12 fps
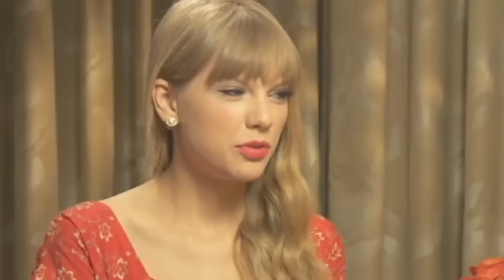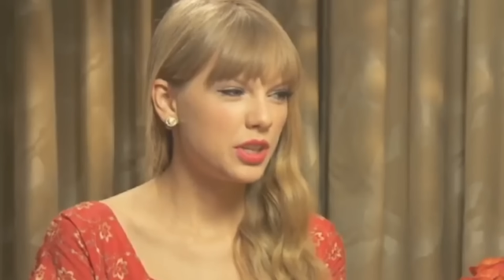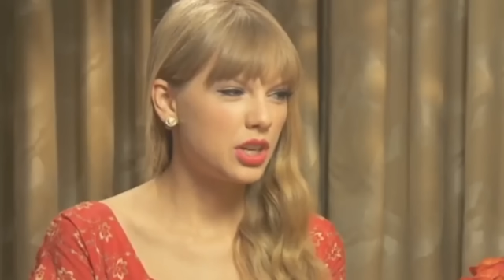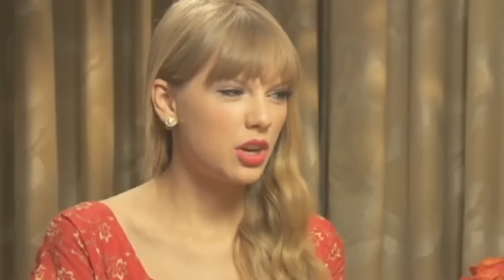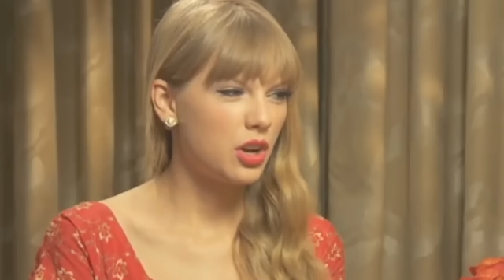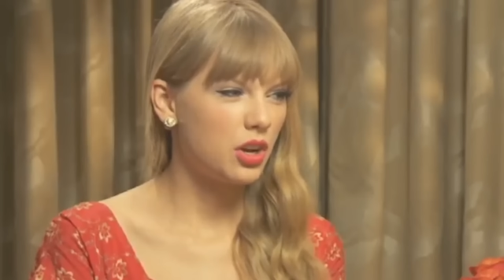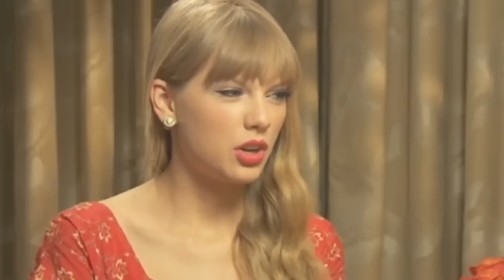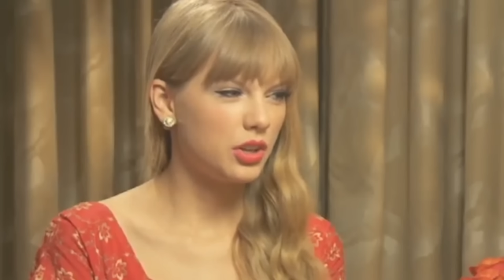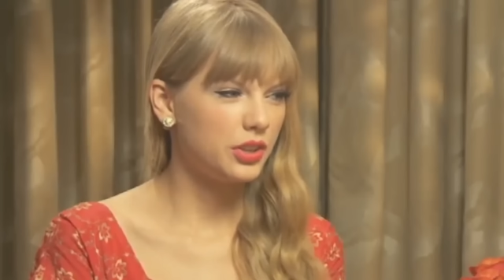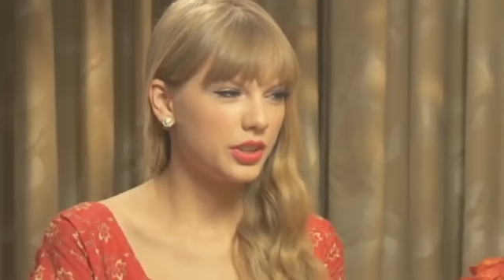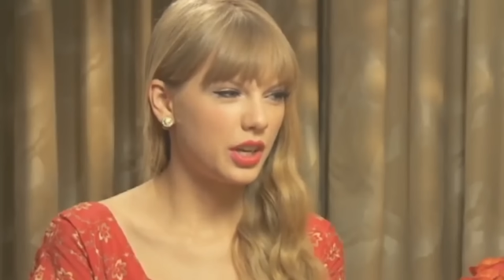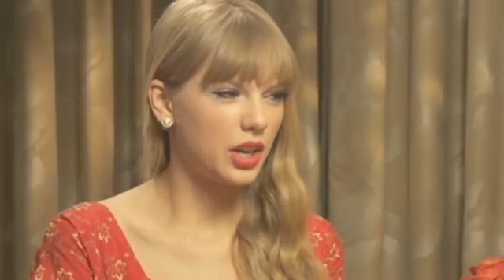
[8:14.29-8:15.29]
It means
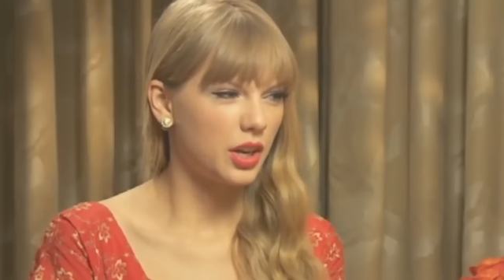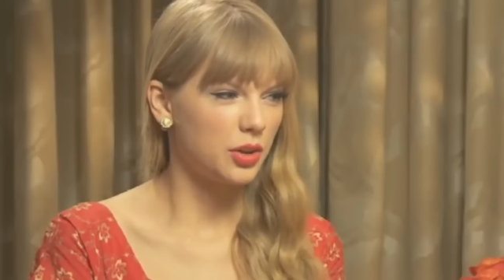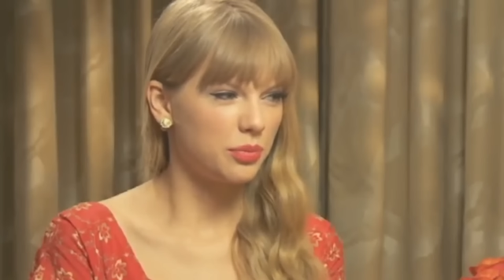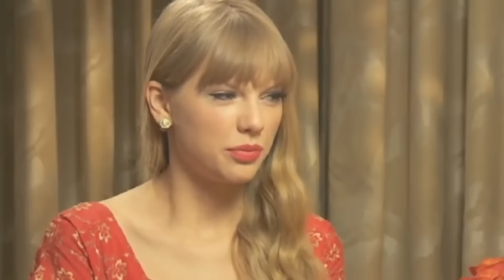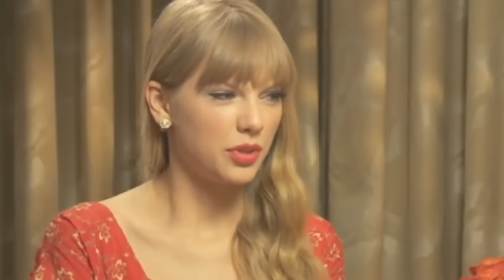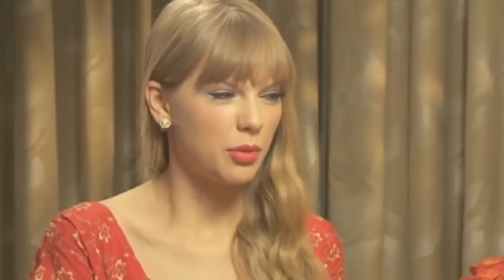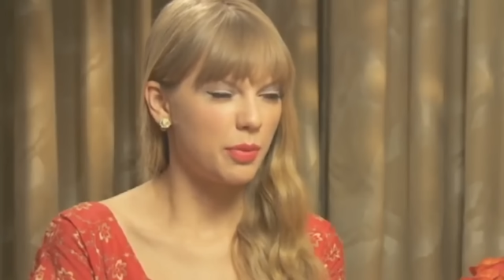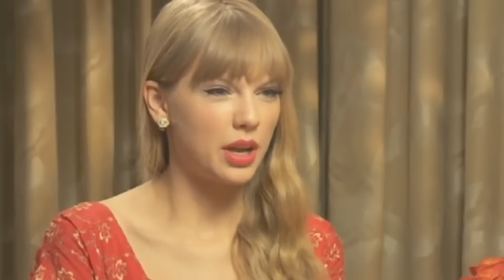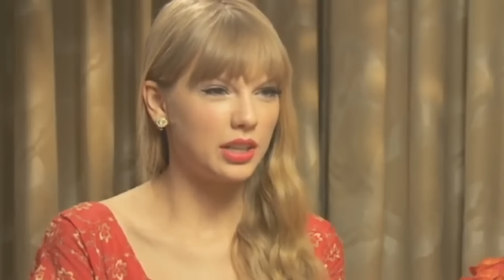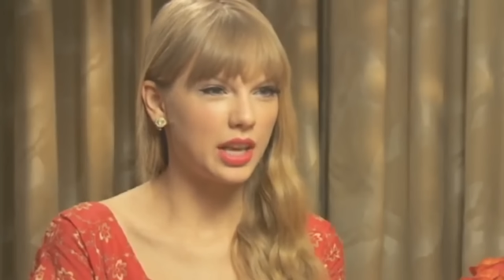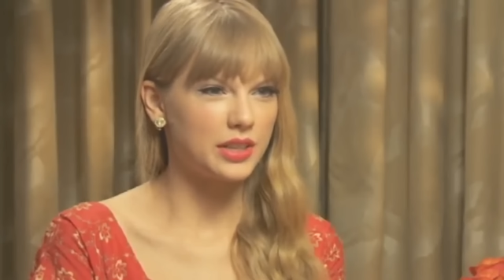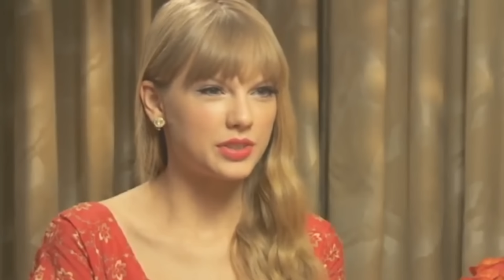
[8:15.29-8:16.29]
that Taylor's presence
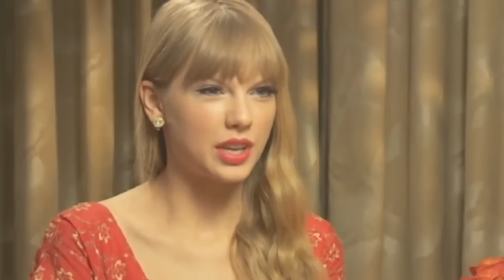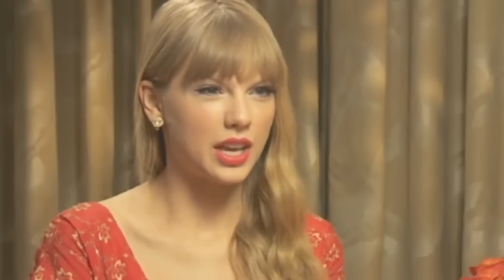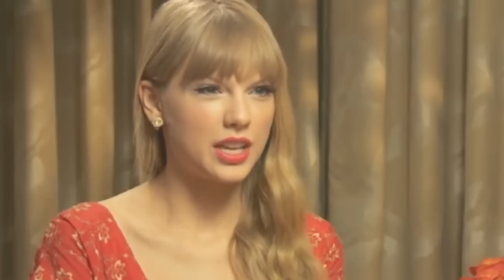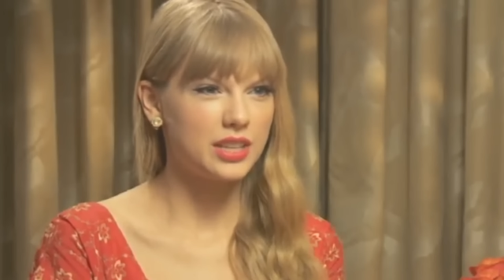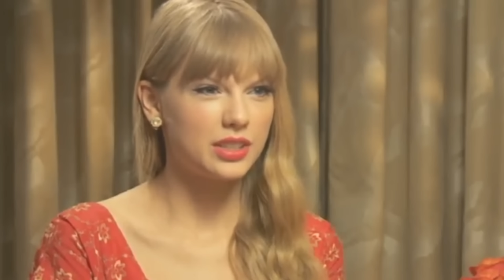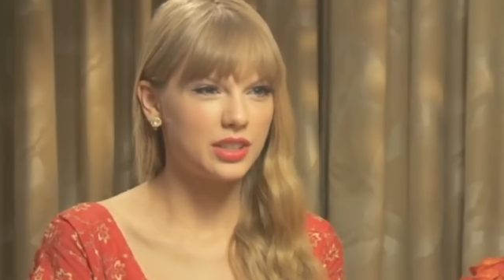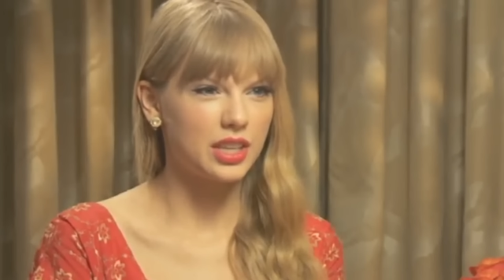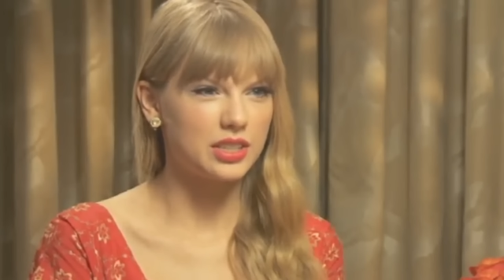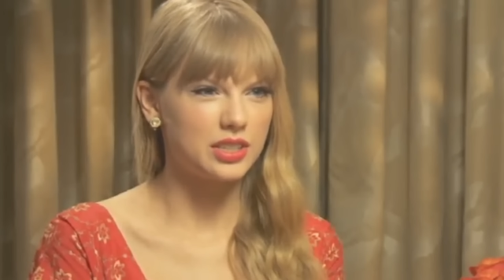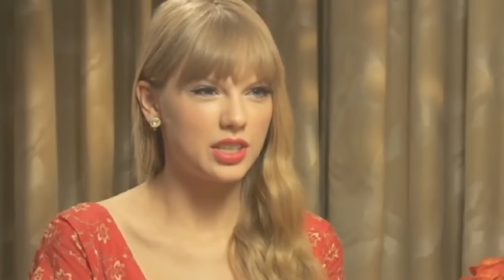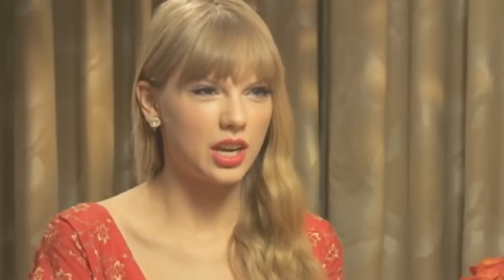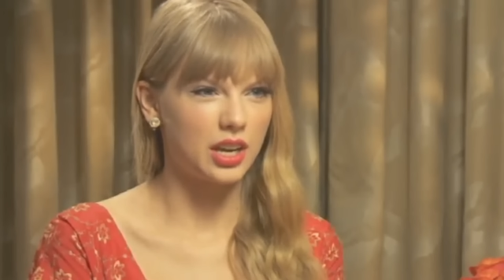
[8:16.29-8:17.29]
at Travis's games
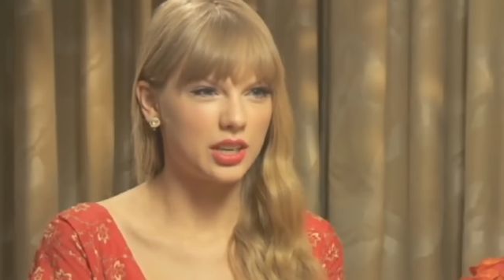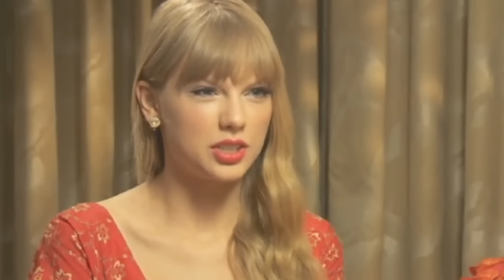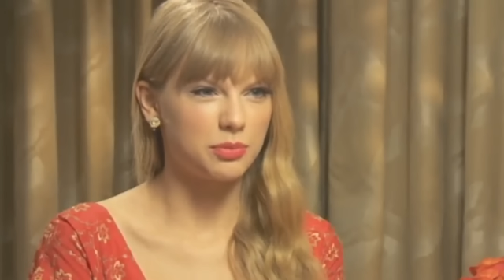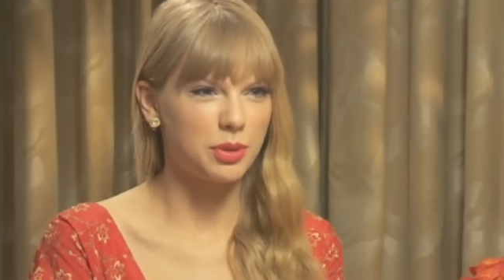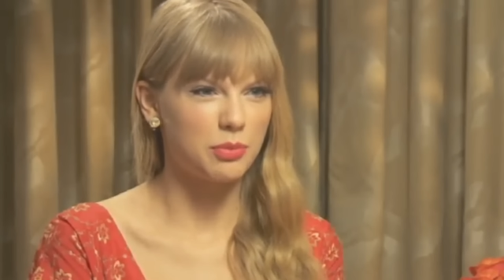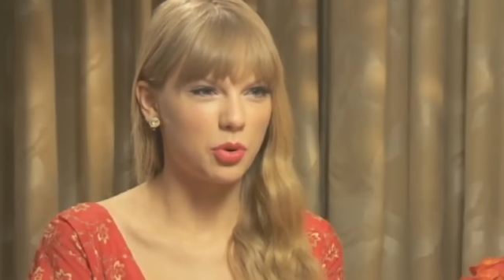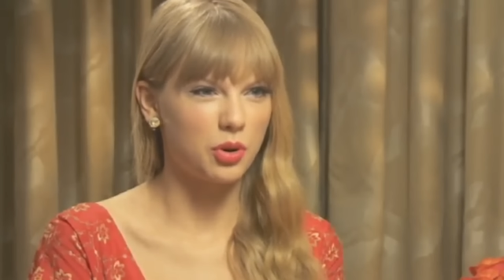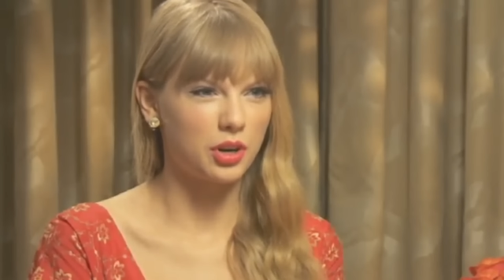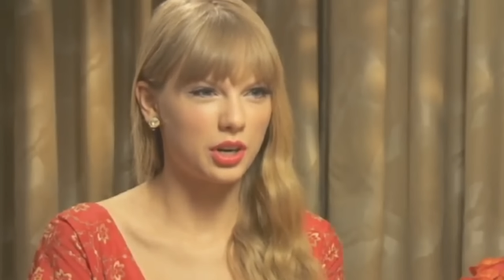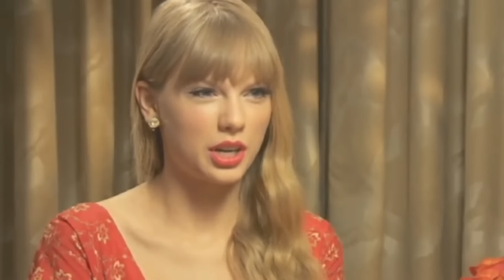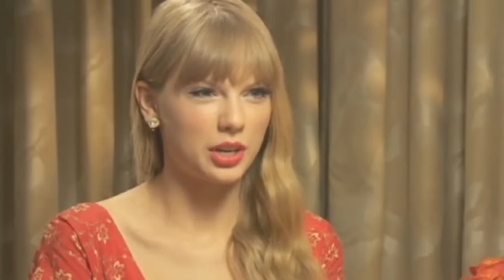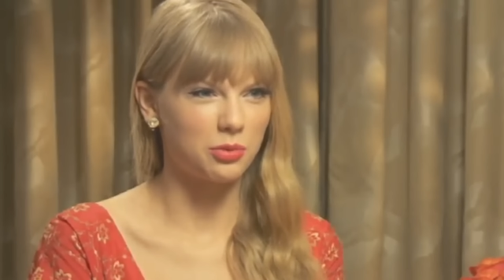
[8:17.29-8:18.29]
might be helping
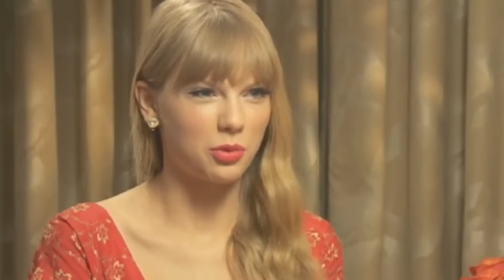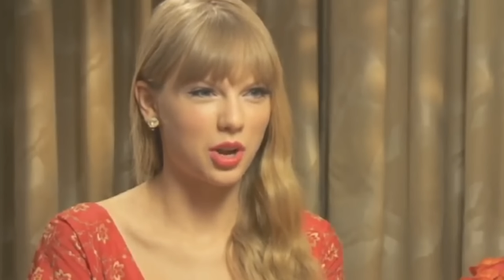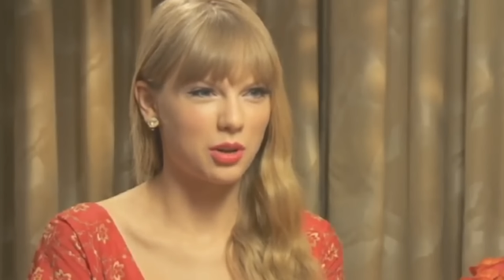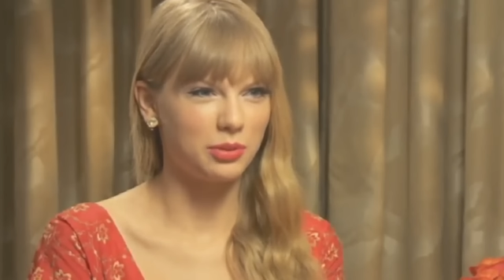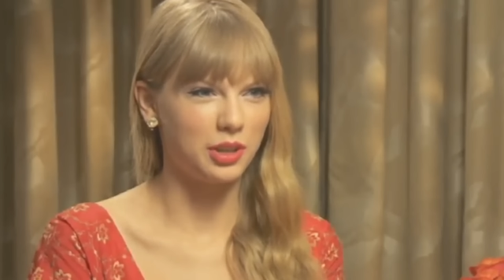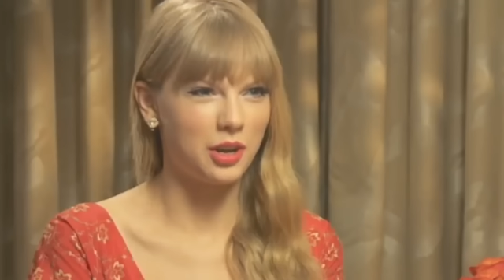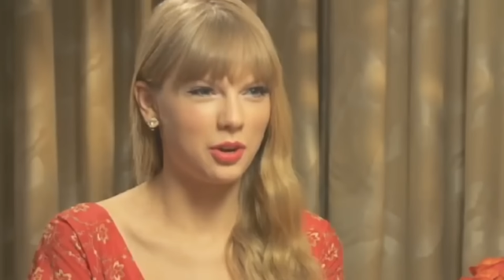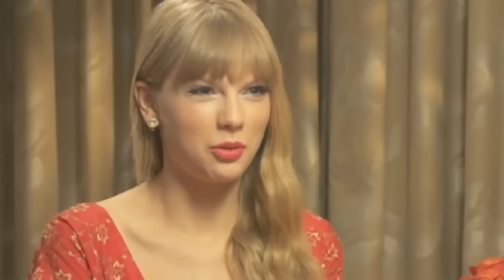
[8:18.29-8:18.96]
his team win.